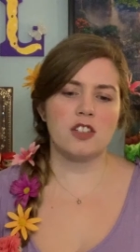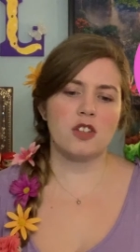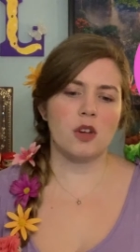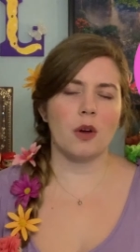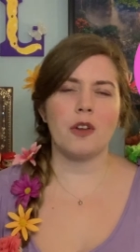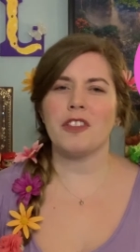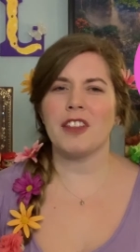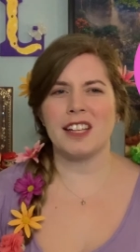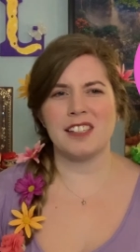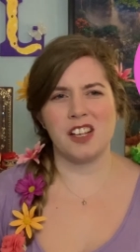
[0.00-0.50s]
So
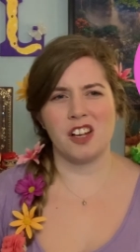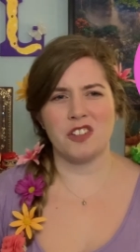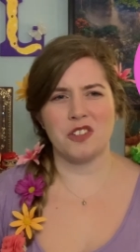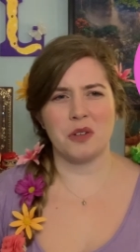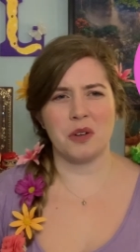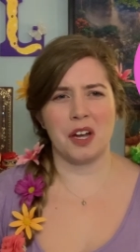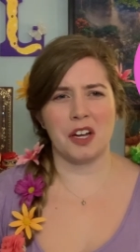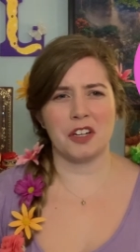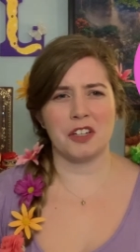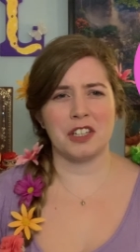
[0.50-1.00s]
that's also
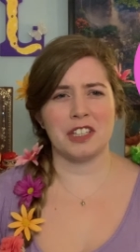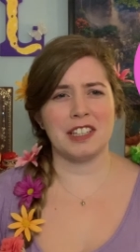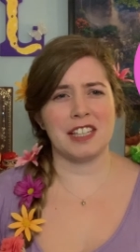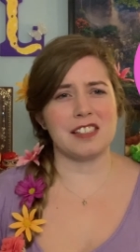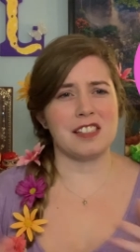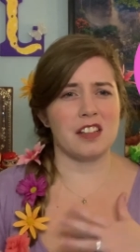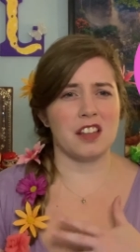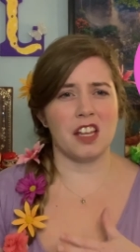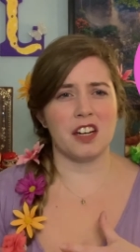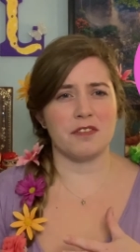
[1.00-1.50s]
not good. That's
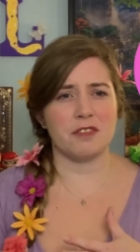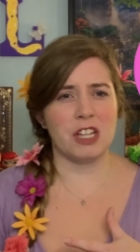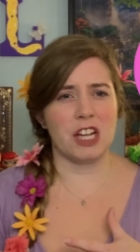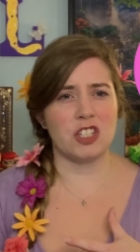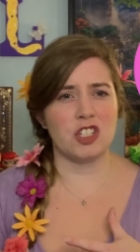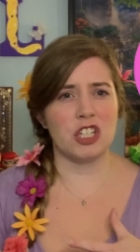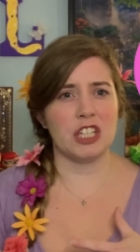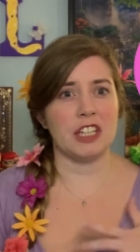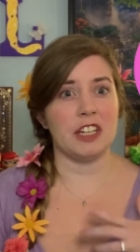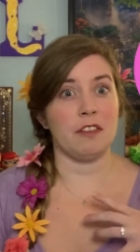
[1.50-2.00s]
a lot of
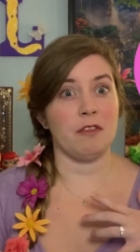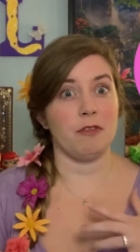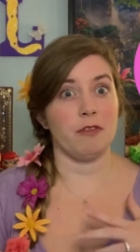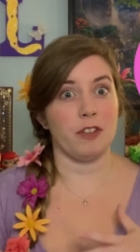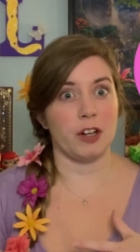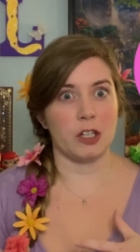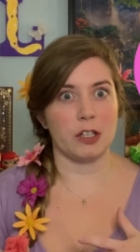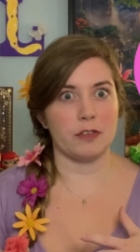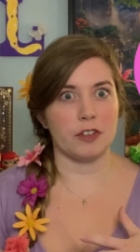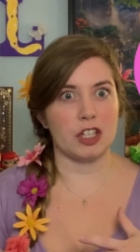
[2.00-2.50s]
touching and
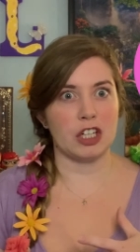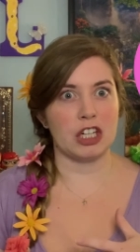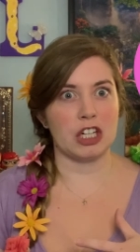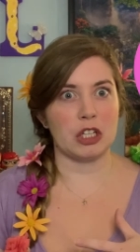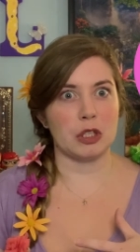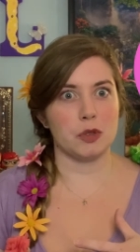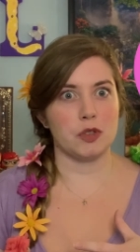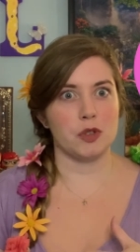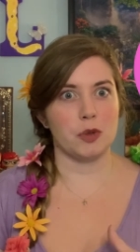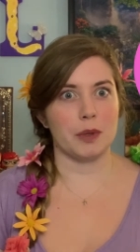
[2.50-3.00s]
very, very
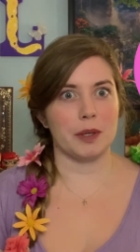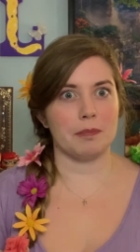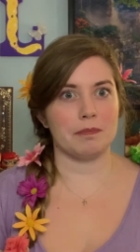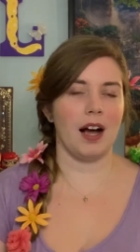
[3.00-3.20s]
close to him.